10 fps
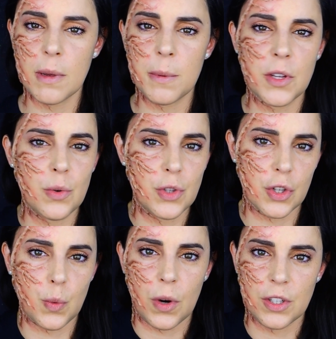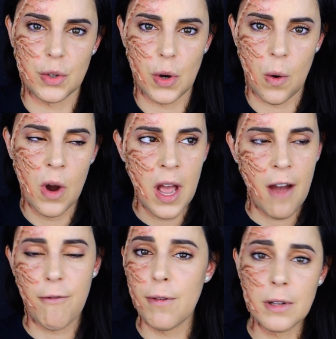Maybe you just wanted to go
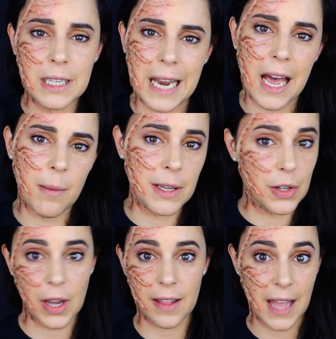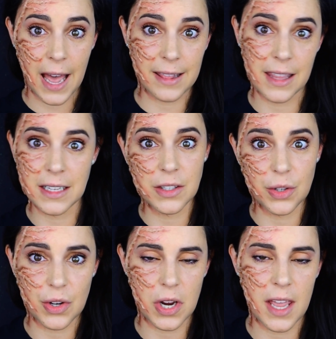full glam and you can add this
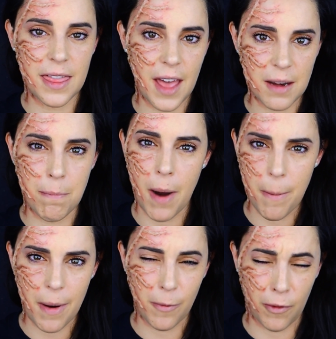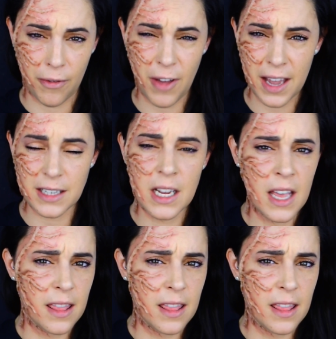to create that pop-up effect.